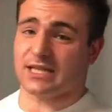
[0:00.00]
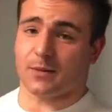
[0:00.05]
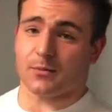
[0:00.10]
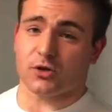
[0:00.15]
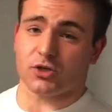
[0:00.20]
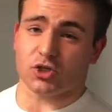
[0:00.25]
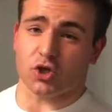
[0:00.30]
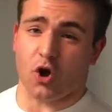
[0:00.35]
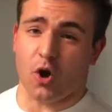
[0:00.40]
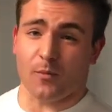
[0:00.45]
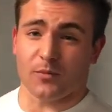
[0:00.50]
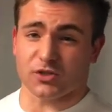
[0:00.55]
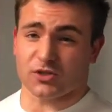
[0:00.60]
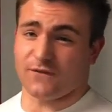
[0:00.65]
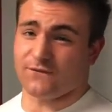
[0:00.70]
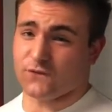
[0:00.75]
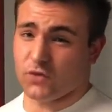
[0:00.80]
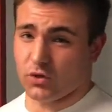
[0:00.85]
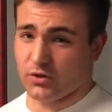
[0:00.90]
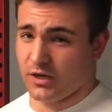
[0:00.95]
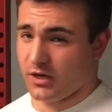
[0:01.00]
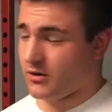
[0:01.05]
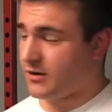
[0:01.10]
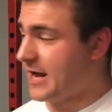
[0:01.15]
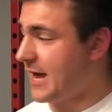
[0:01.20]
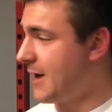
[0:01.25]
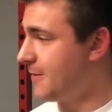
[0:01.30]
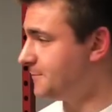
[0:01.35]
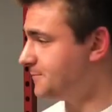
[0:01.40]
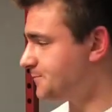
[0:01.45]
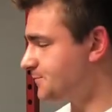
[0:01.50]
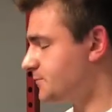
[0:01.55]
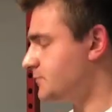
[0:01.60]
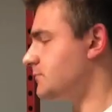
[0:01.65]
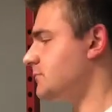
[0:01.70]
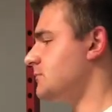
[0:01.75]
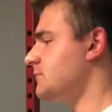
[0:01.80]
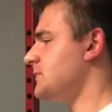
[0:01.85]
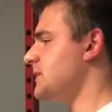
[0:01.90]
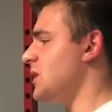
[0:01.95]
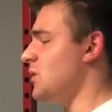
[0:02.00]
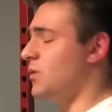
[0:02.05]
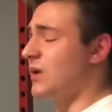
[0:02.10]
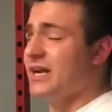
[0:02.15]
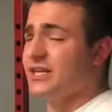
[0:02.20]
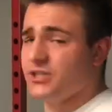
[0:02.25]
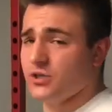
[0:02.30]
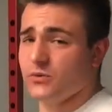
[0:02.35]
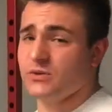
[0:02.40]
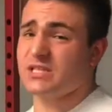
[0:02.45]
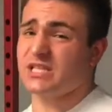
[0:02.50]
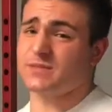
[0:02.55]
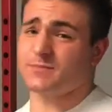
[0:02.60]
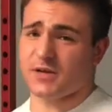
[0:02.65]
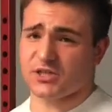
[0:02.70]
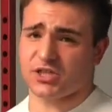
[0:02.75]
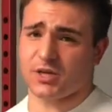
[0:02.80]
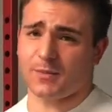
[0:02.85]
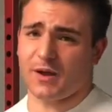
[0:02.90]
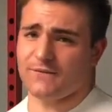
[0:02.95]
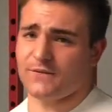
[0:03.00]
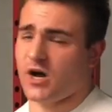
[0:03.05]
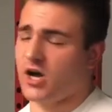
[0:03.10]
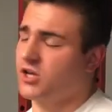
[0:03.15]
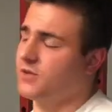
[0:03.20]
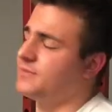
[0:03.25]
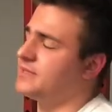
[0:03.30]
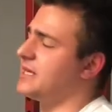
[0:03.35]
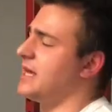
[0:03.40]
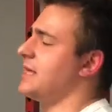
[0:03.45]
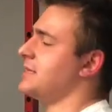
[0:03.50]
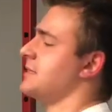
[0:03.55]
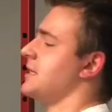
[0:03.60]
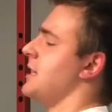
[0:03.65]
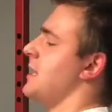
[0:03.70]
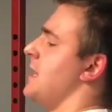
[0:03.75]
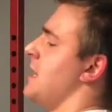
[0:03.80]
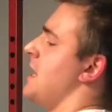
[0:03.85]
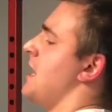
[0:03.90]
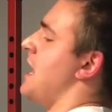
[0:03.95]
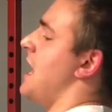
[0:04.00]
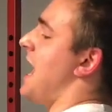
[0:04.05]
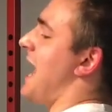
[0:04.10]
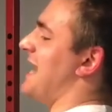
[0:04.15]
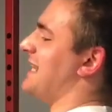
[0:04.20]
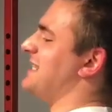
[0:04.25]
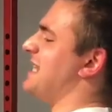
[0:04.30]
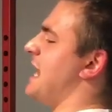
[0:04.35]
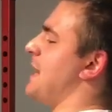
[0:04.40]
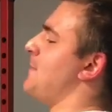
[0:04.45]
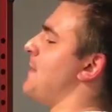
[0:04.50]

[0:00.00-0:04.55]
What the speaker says: so almost a full year now. What I do is, especially on my volume sets, I take my